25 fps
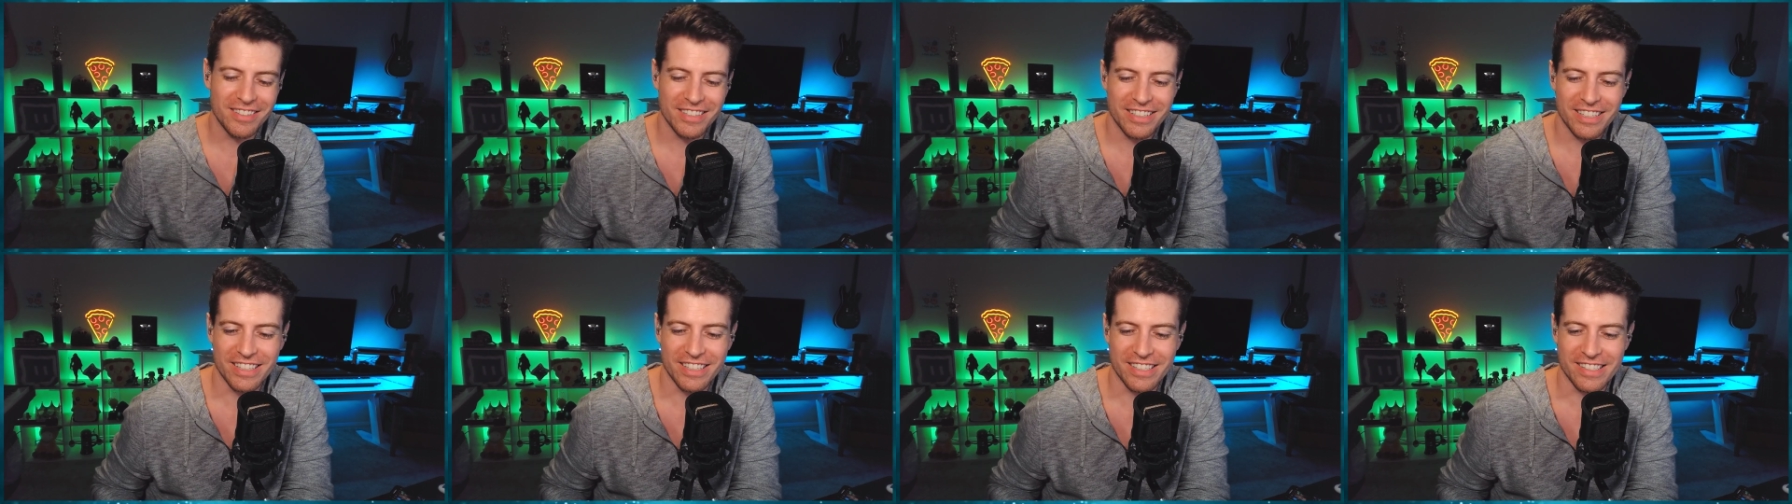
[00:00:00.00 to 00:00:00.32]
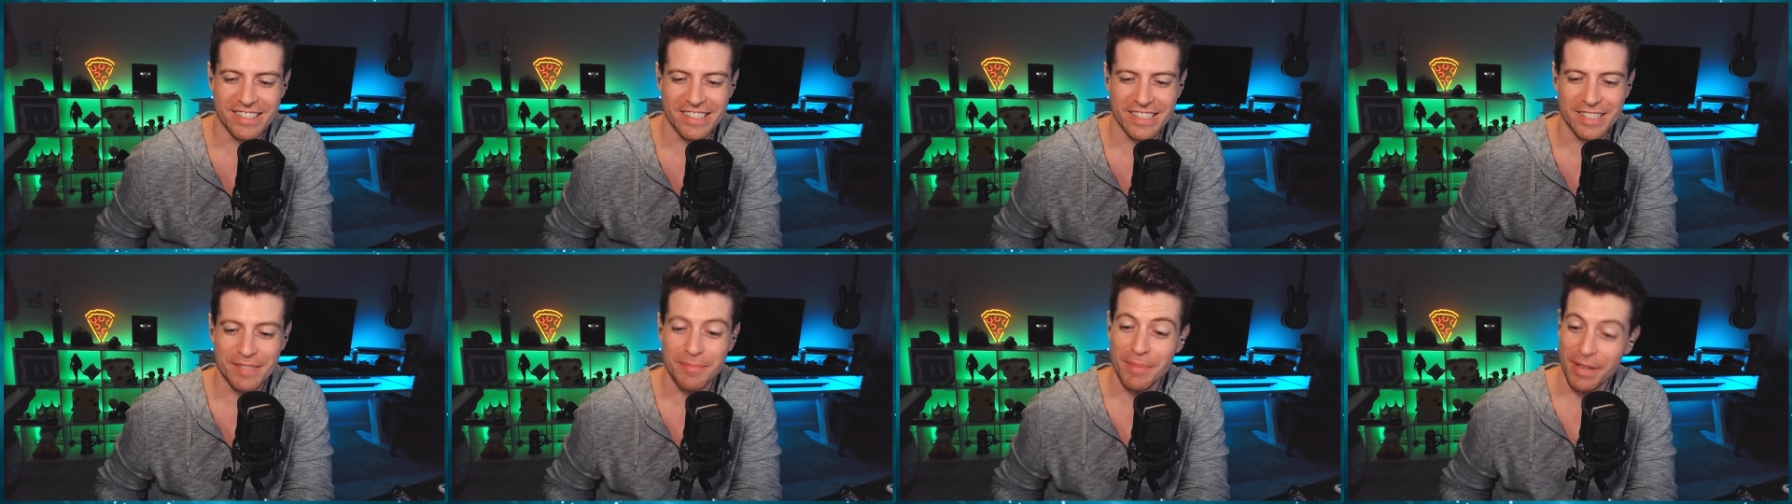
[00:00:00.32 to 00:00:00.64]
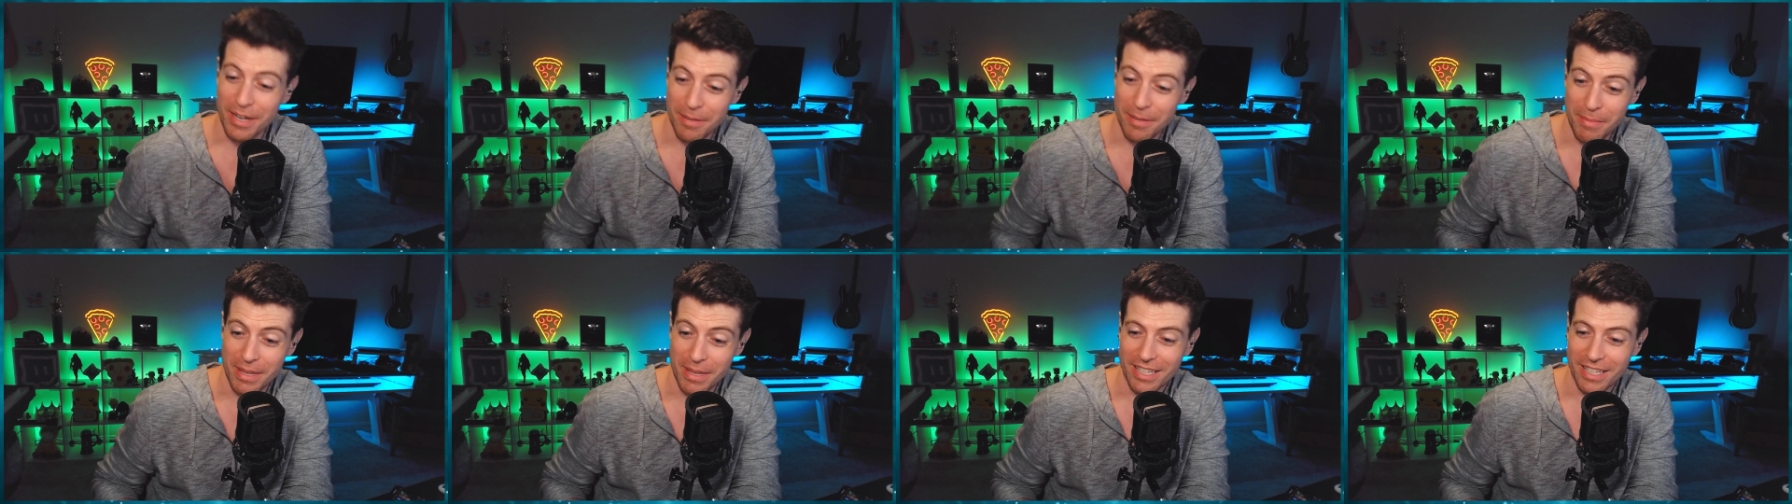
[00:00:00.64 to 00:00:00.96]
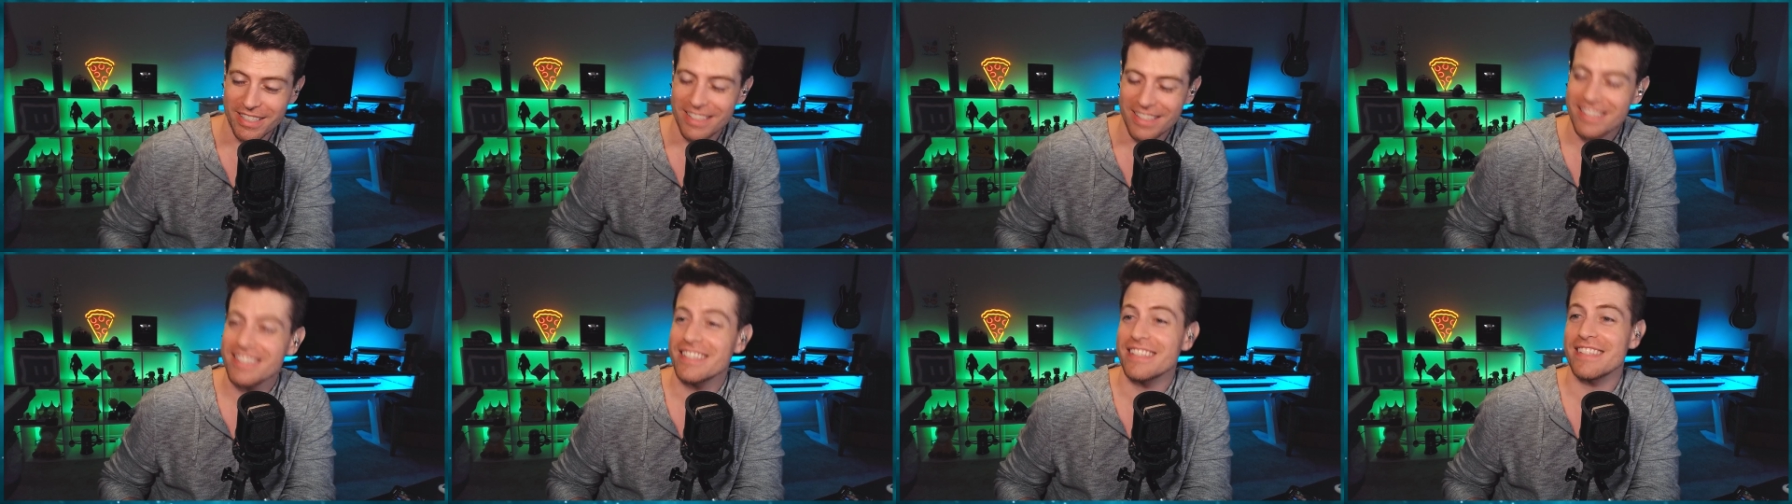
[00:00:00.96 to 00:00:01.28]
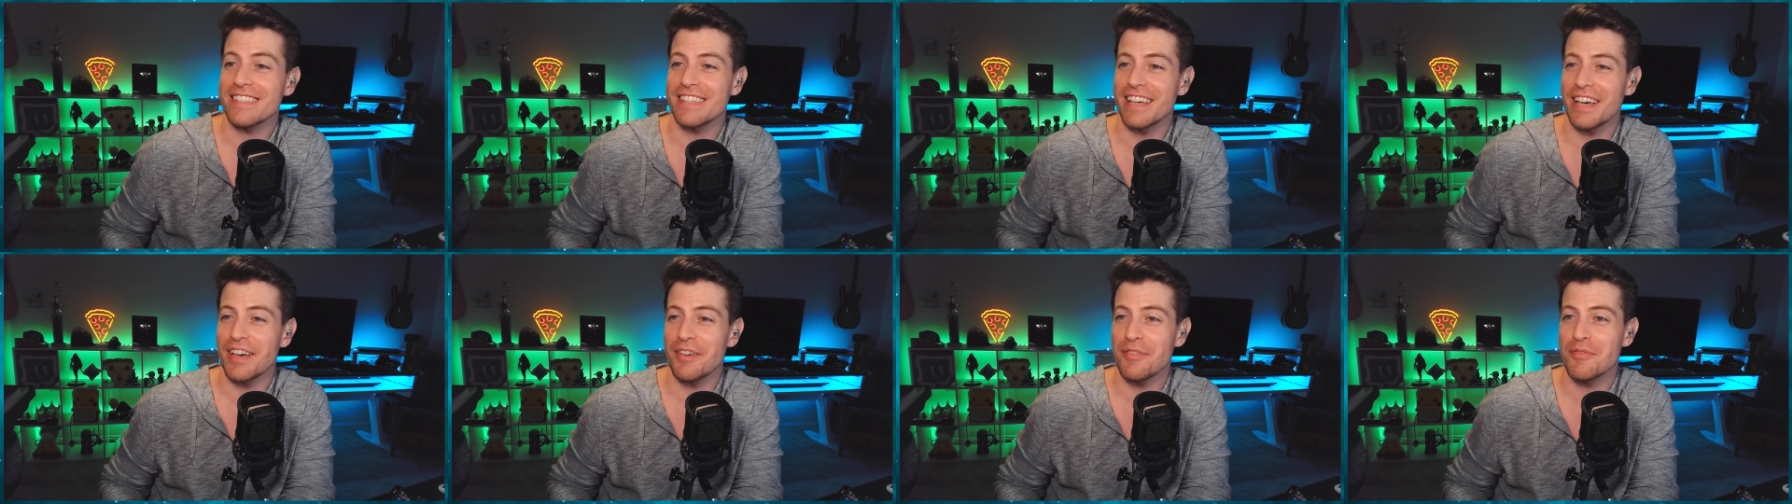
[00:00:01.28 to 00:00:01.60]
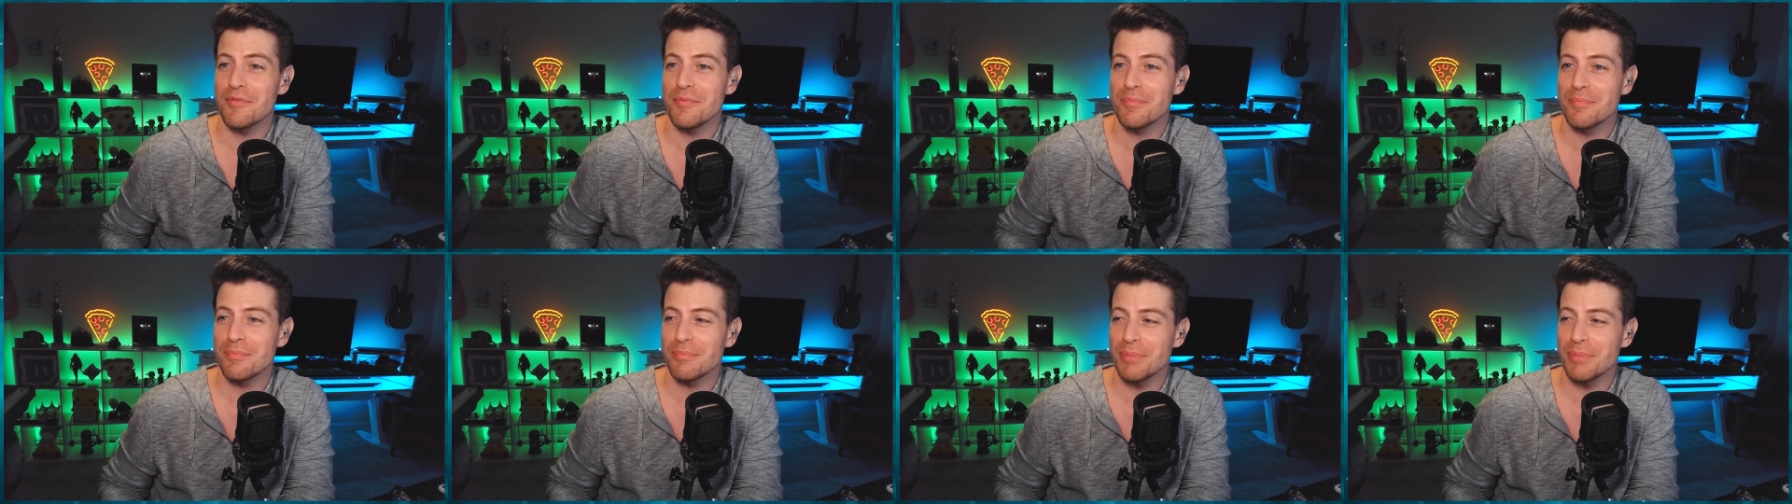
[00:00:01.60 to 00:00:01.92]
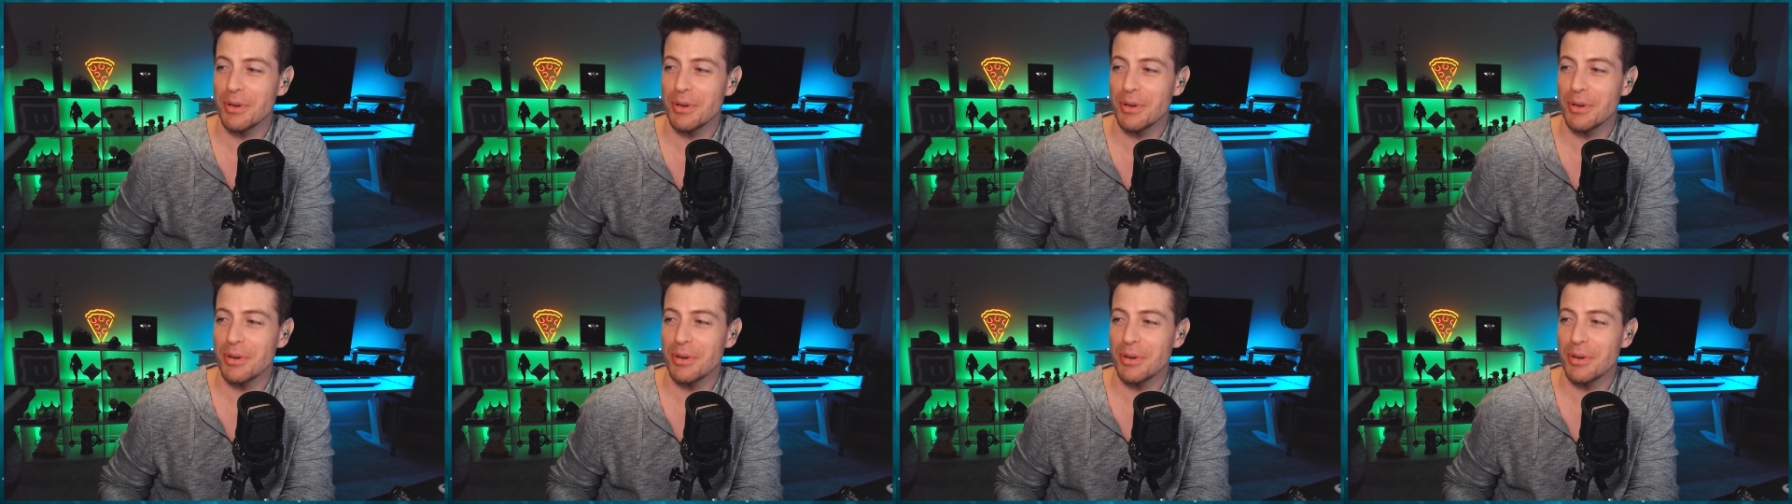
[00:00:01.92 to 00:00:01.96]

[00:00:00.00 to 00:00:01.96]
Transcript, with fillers: because it's been a minute since I've